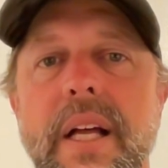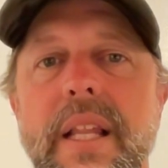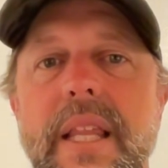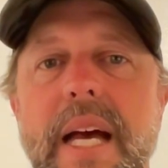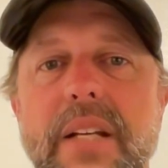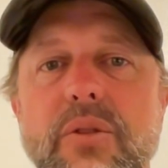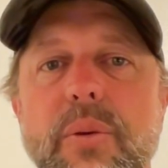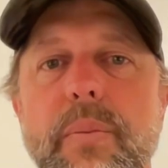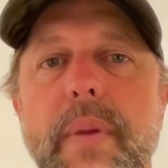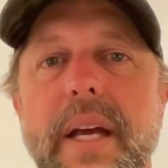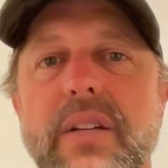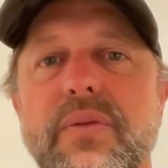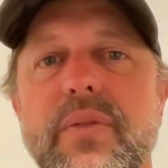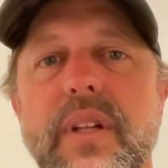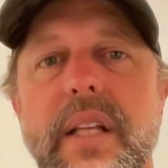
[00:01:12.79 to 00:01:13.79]
That's what
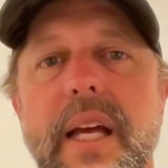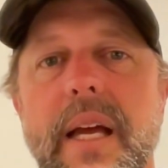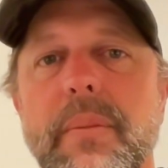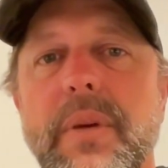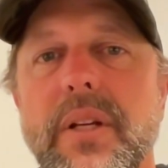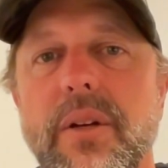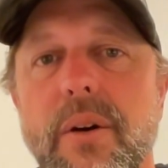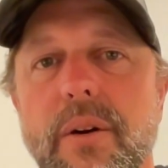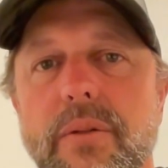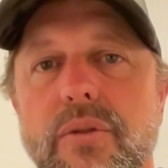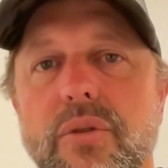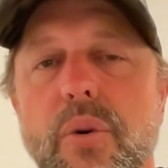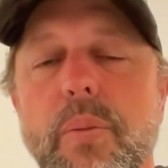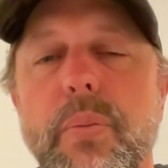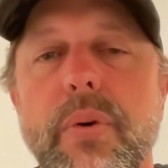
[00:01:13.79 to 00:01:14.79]
makes filet mignon
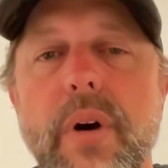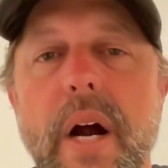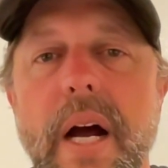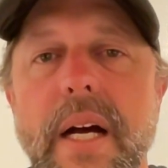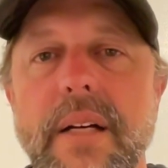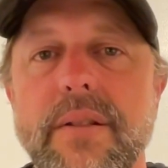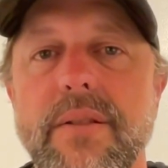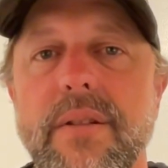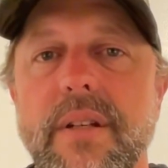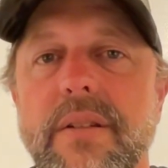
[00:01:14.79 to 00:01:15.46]
so prized.